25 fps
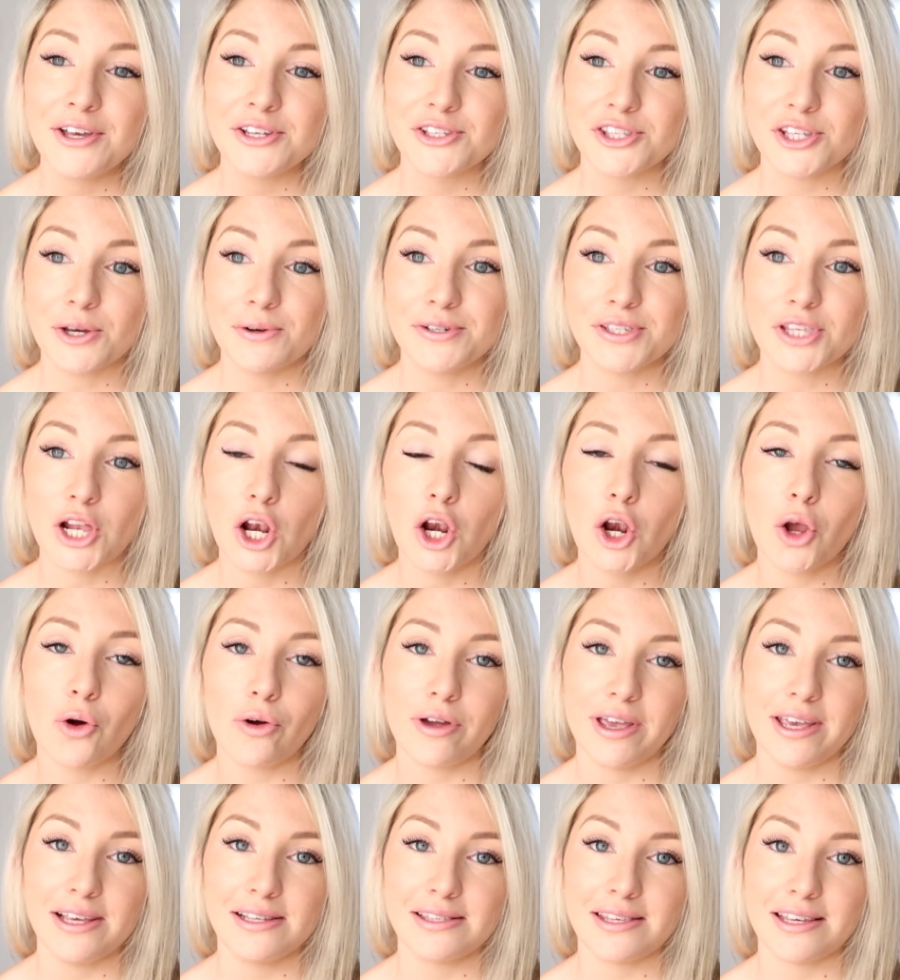so it's a
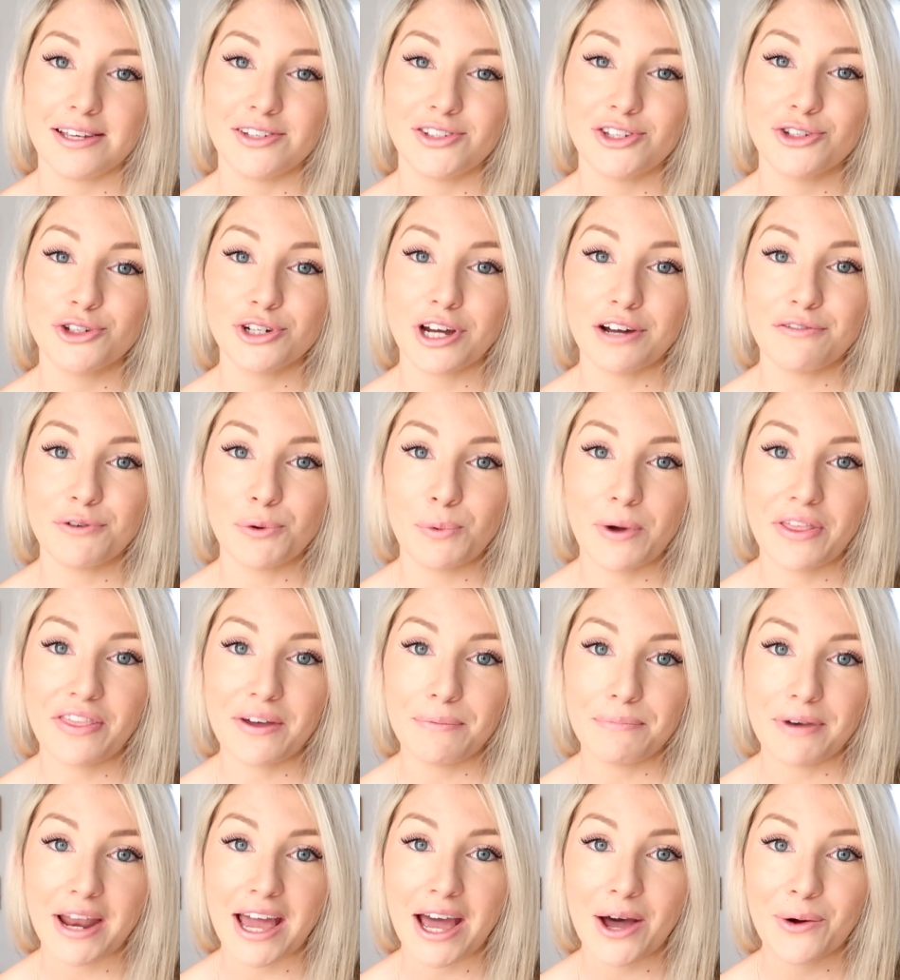lot easier to travel with
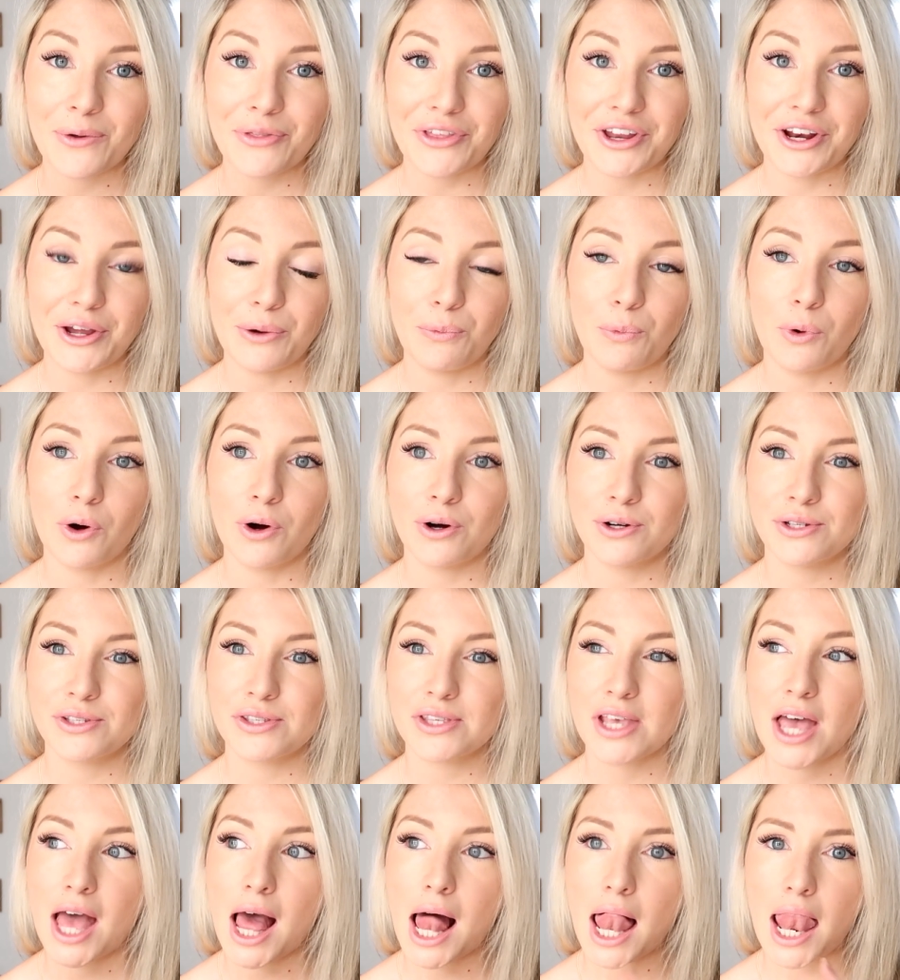him now than it was
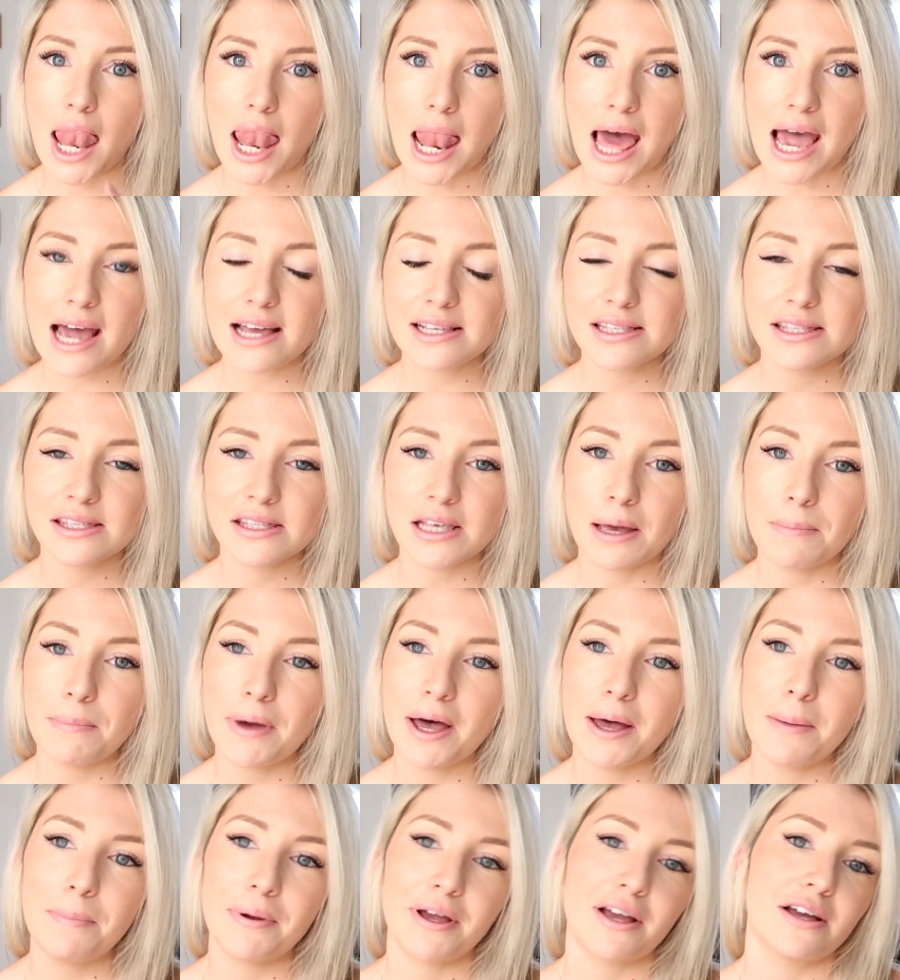last
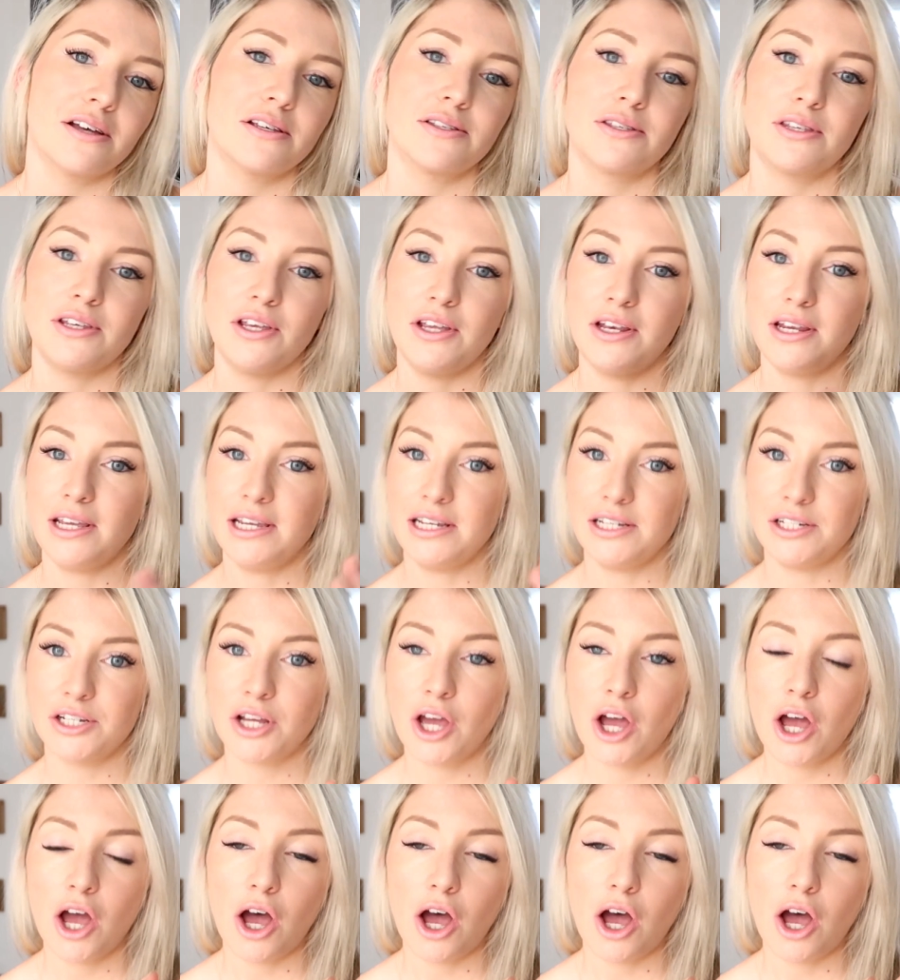summer, because you need